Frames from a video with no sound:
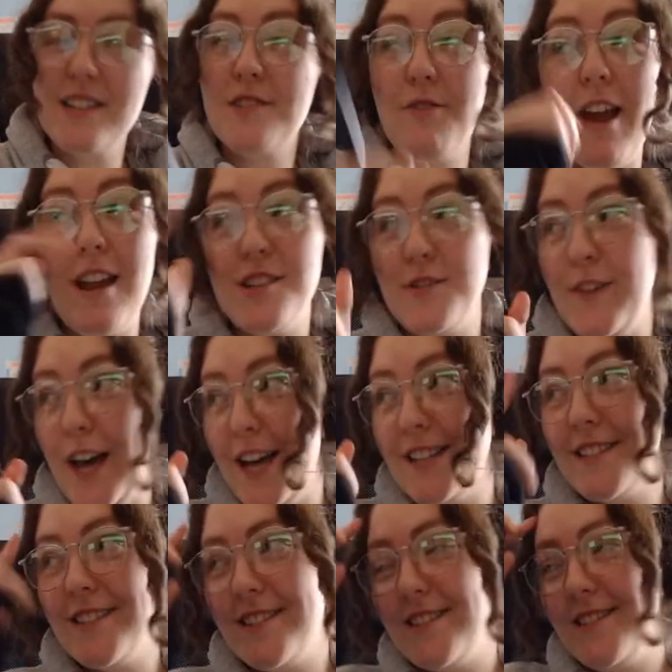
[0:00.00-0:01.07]
scratch
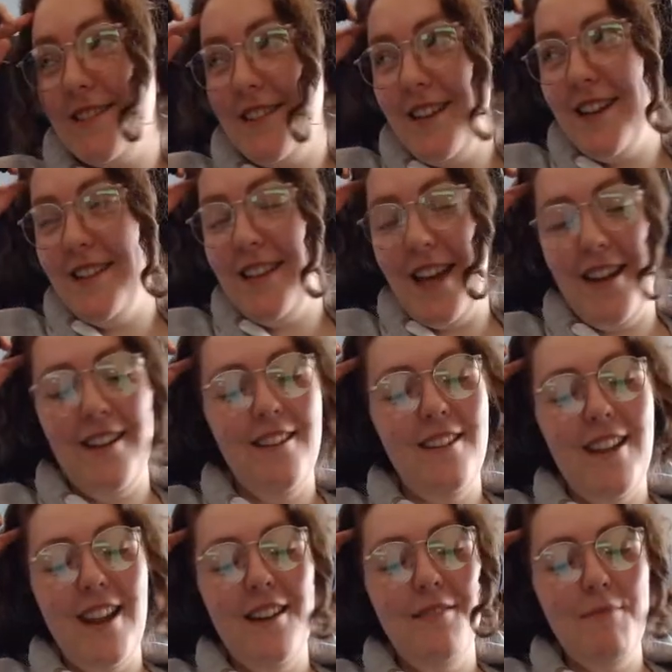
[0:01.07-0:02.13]
first, and
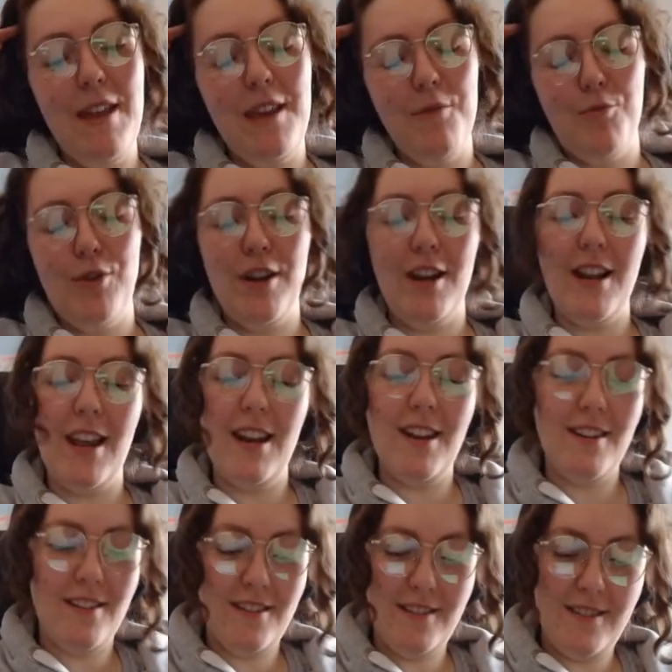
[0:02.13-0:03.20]
then make it pretty later.
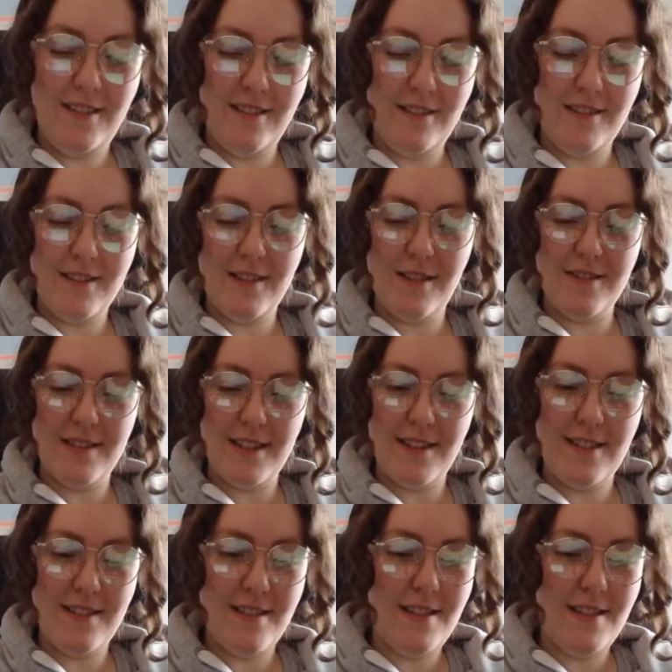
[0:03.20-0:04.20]
Let's close that.